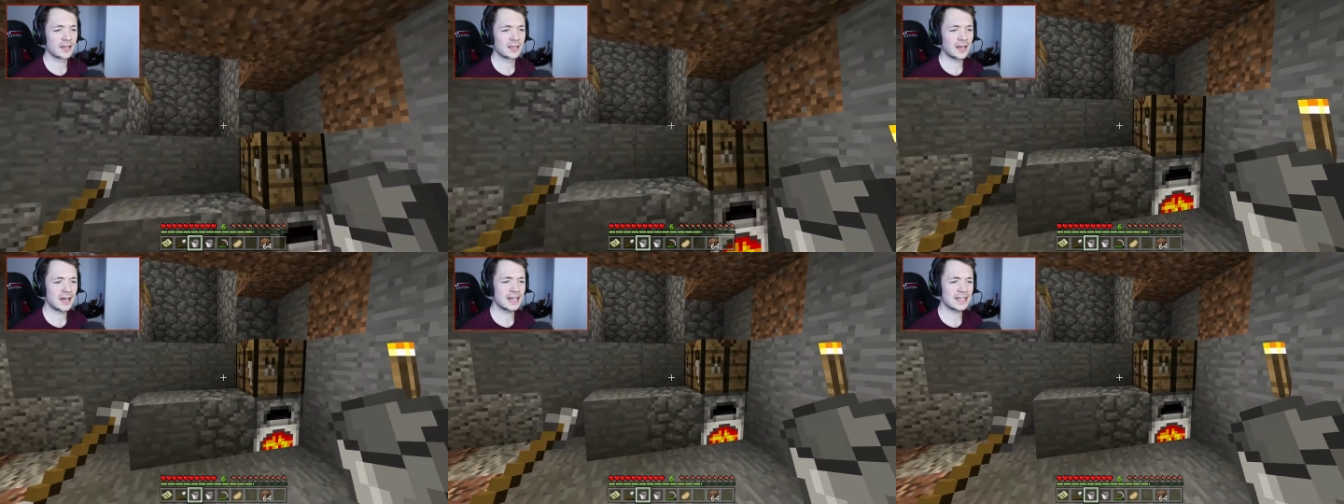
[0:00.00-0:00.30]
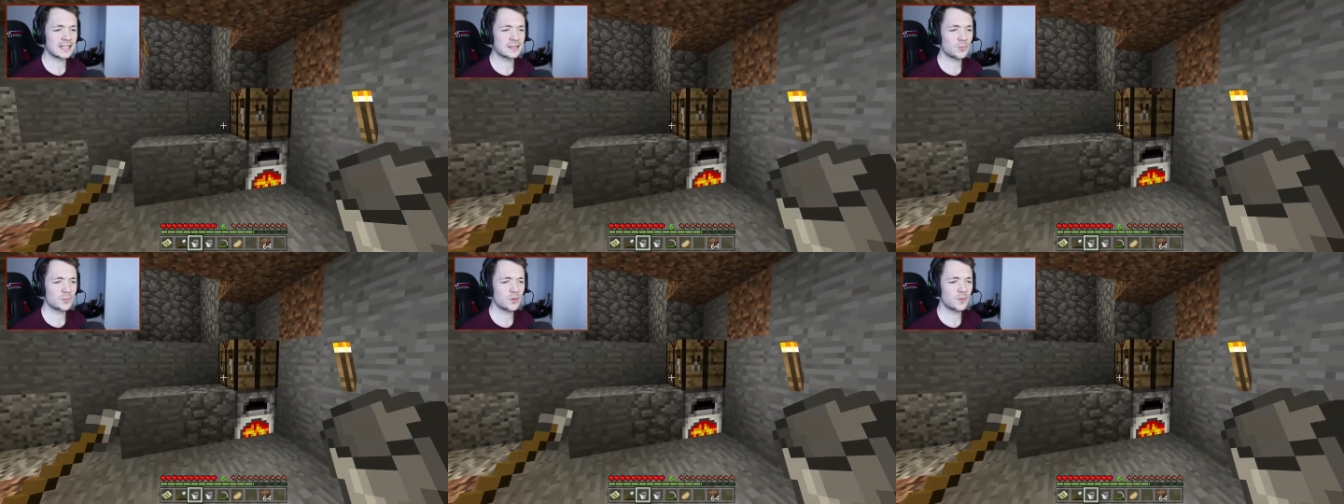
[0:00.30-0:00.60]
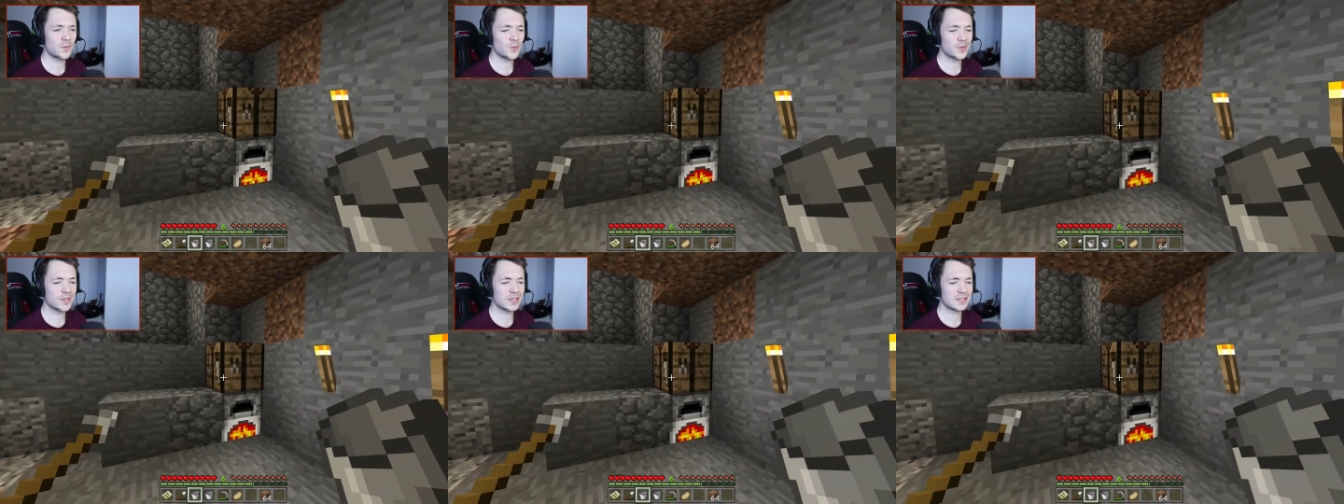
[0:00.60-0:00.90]
I need to
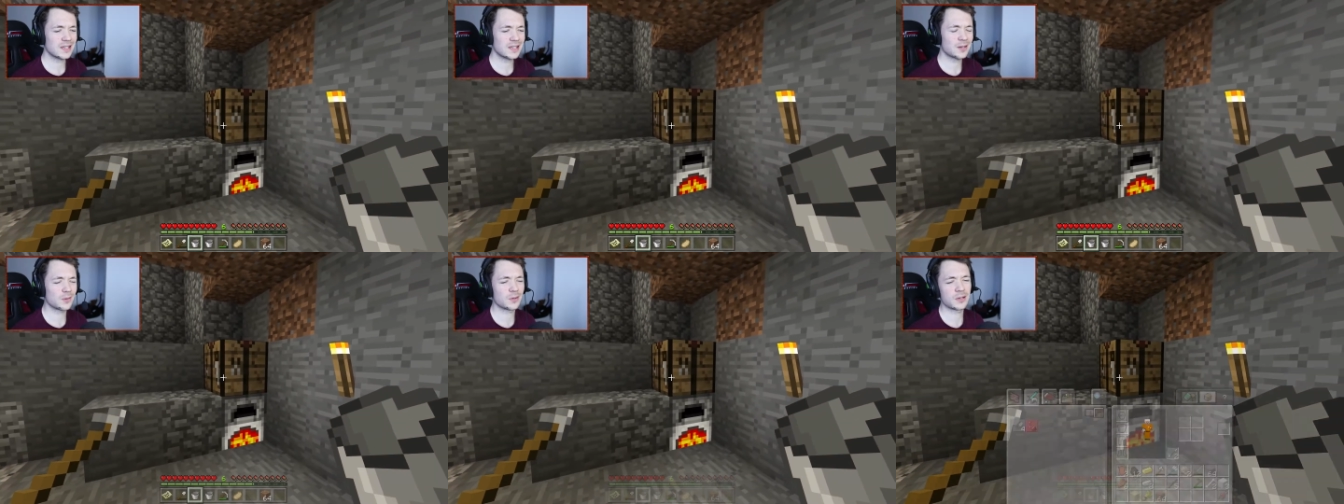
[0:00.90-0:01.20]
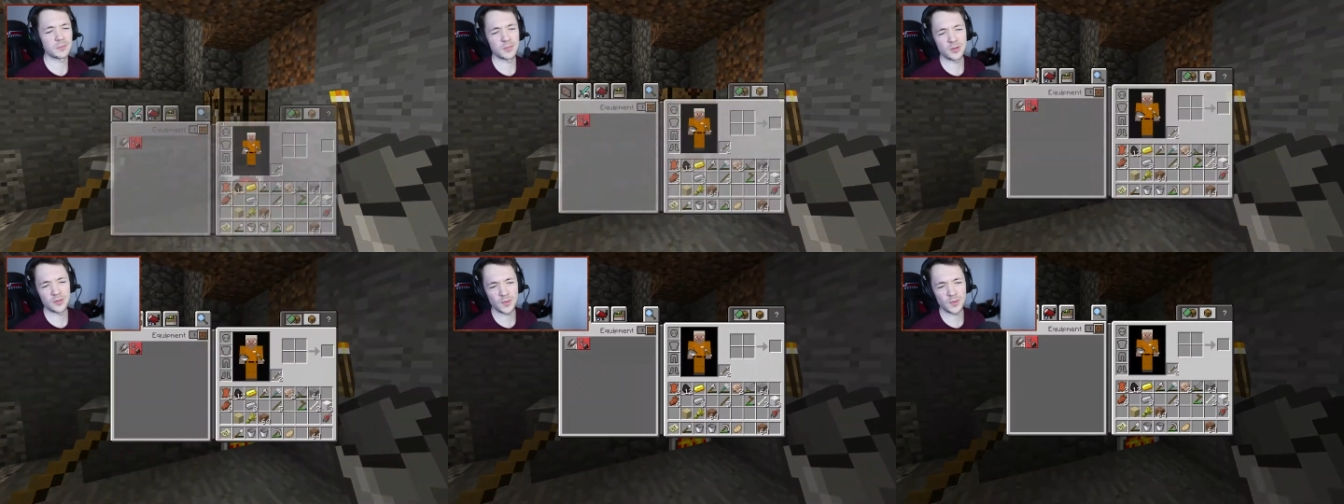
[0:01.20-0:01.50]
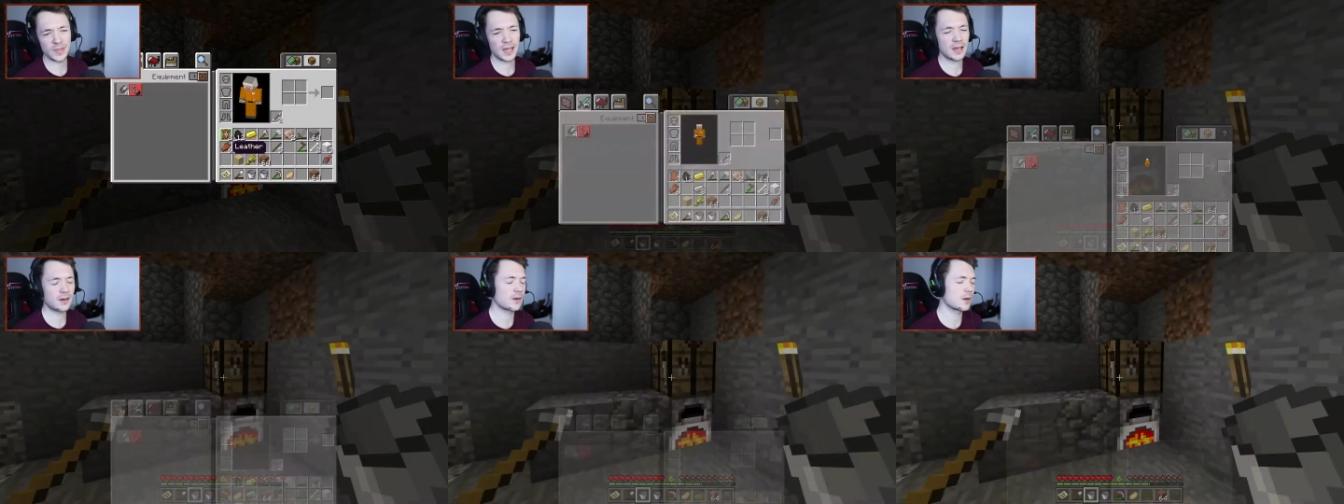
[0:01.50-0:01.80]
move all this. I don't want to move
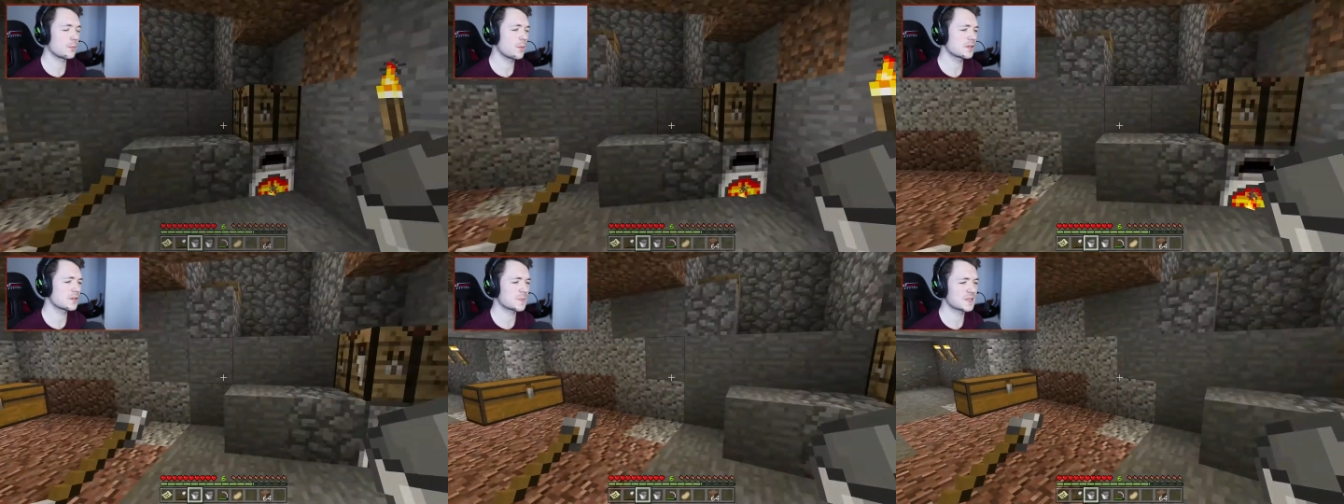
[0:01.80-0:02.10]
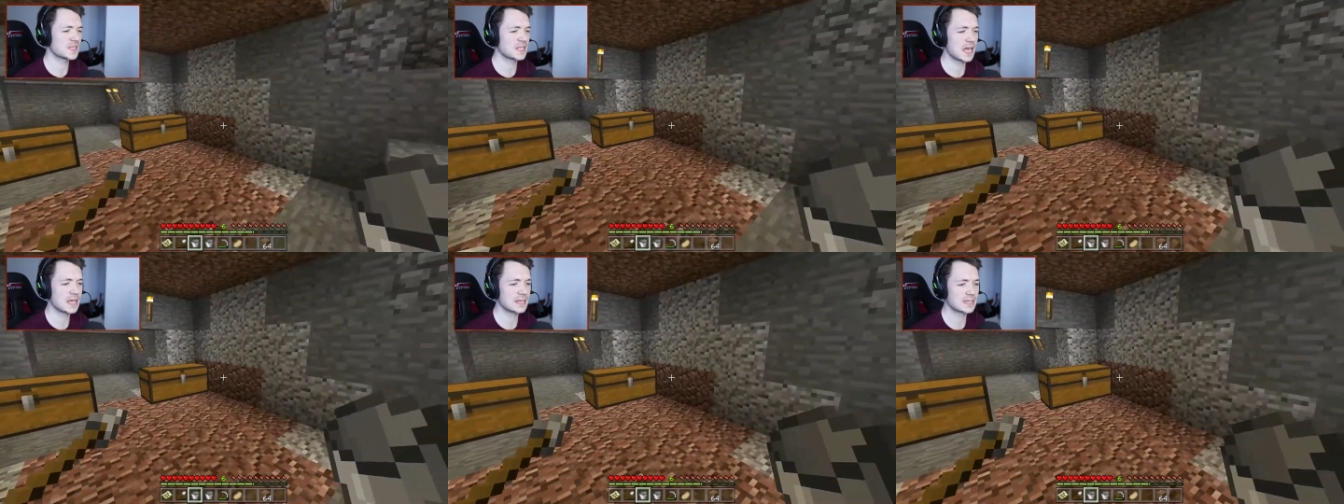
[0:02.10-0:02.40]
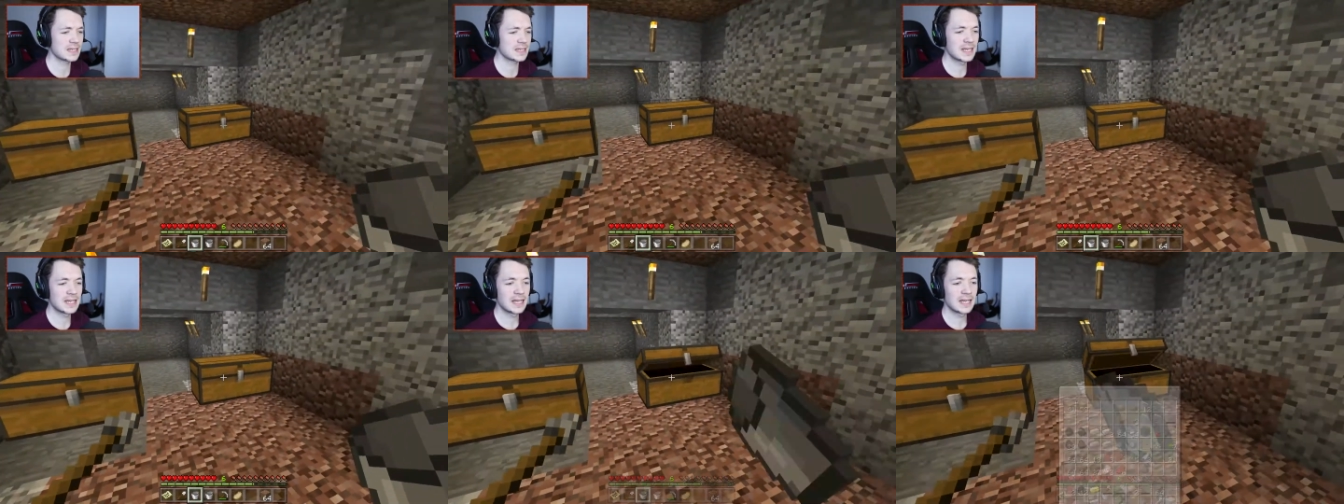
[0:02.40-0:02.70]
all that. All right, where's my
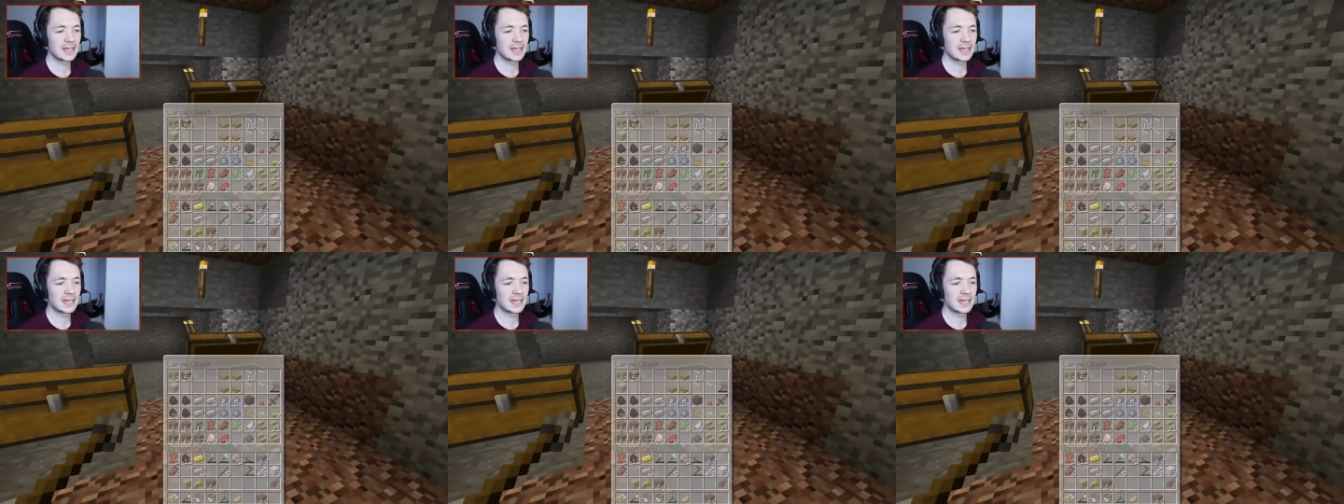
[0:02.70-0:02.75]
stairs?